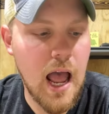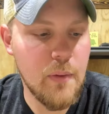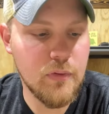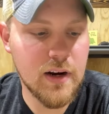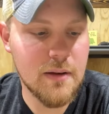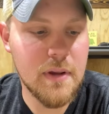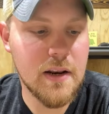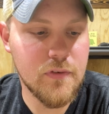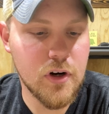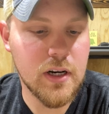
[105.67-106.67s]
I would recommend,
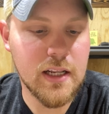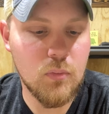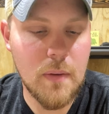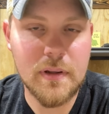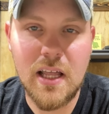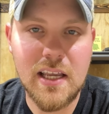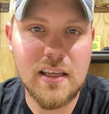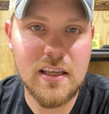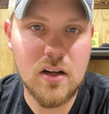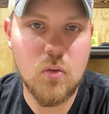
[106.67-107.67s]
if you're going to get a weapon
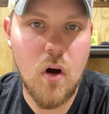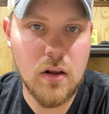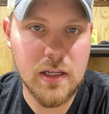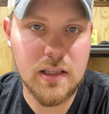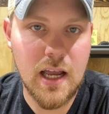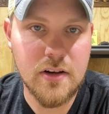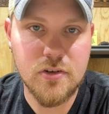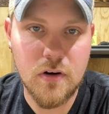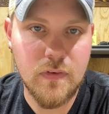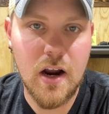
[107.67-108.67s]
light, get a quality light.
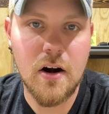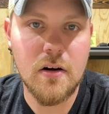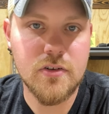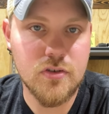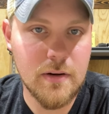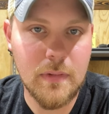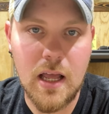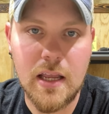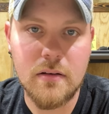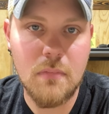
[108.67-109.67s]
Surefire,
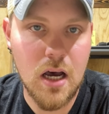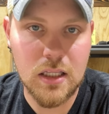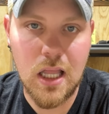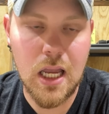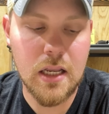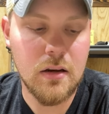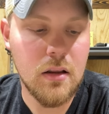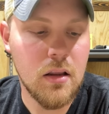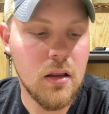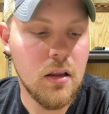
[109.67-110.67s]
Streamlight, Mod Light,
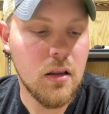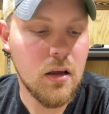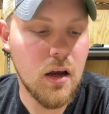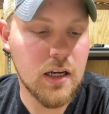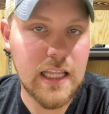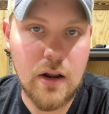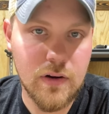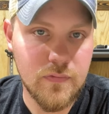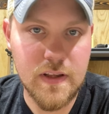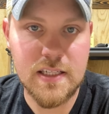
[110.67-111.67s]
Cloud
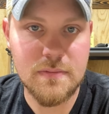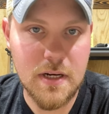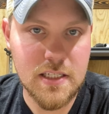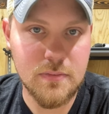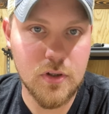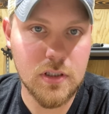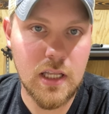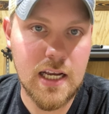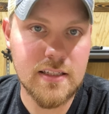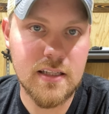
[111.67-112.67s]
Defense makes some good
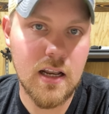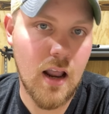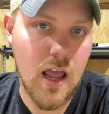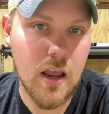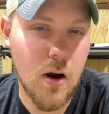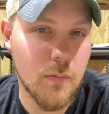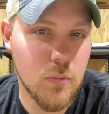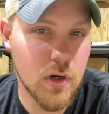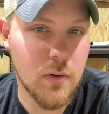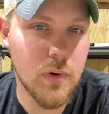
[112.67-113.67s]
lights that I hope
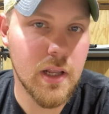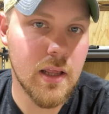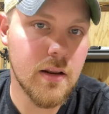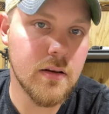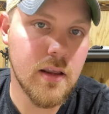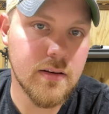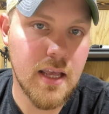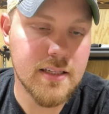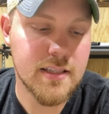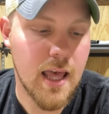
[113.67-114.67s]
we'll get one in and
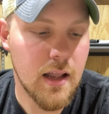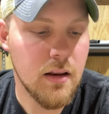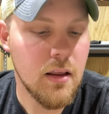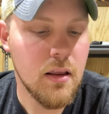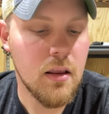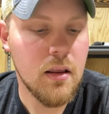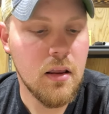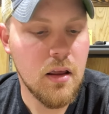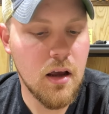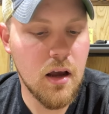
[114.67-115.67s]
test that.
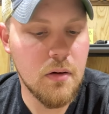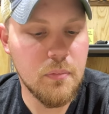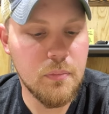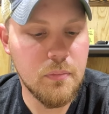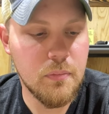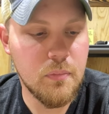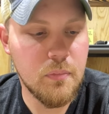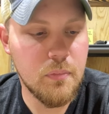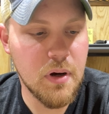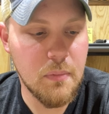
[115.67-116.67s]

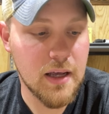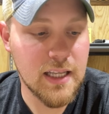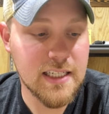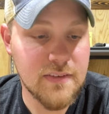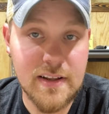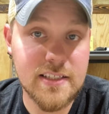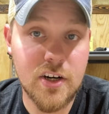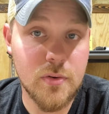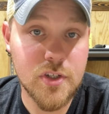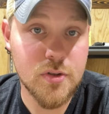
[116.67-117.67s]
But Mod Lights, I've had
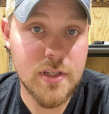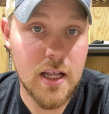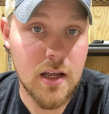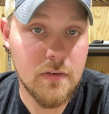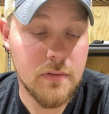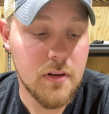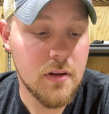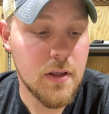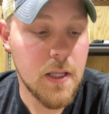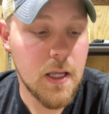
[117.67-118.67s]
zero issues out of.
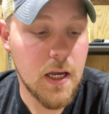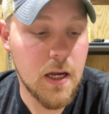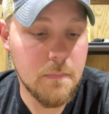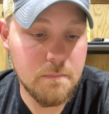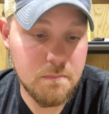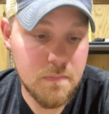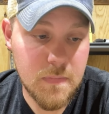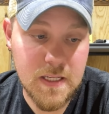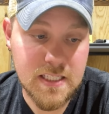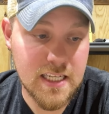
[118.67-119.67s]

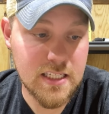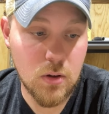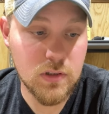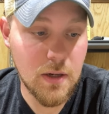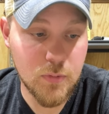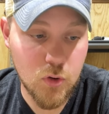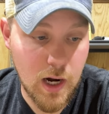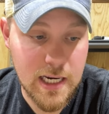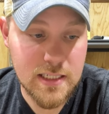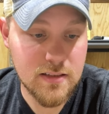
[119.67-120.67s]
This thing's holding up
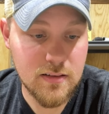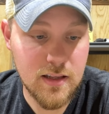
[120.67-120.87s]
great.